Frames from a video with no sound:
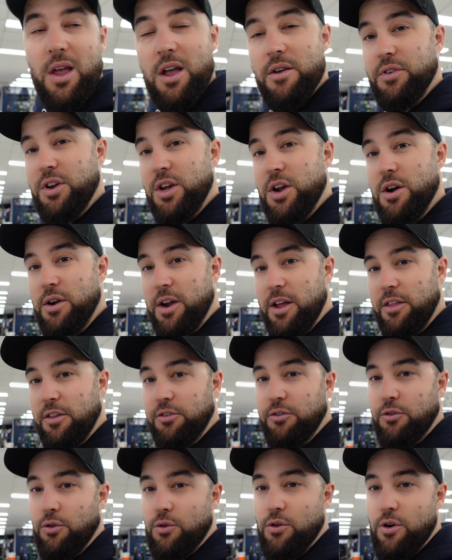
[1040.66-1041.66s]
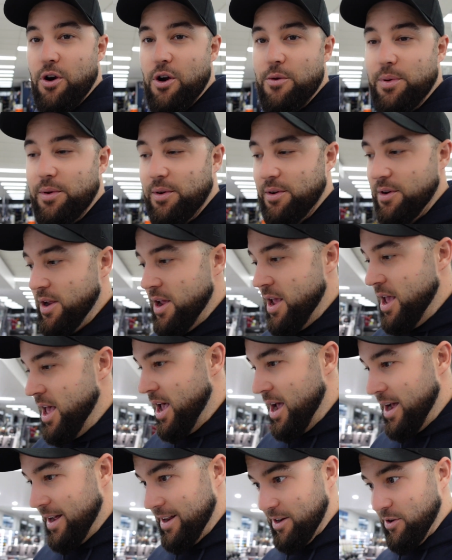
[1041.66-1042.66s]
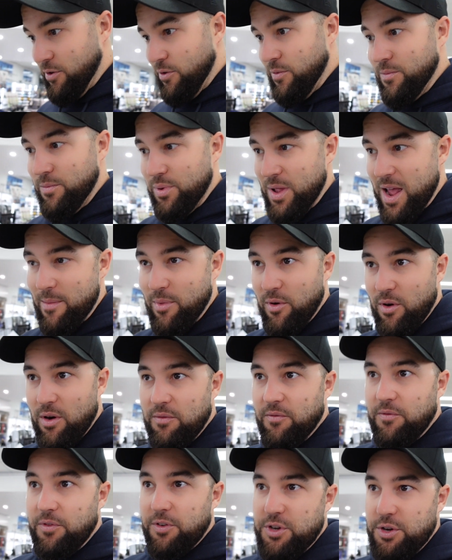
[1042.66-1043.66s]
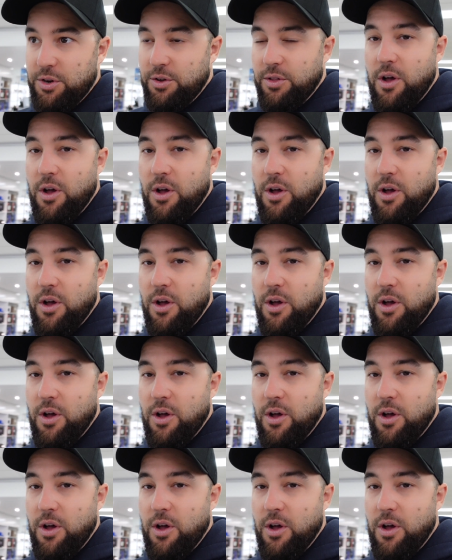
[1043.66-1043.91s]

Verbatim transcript: I've got to go and get the store open. I don't want to blabber on for too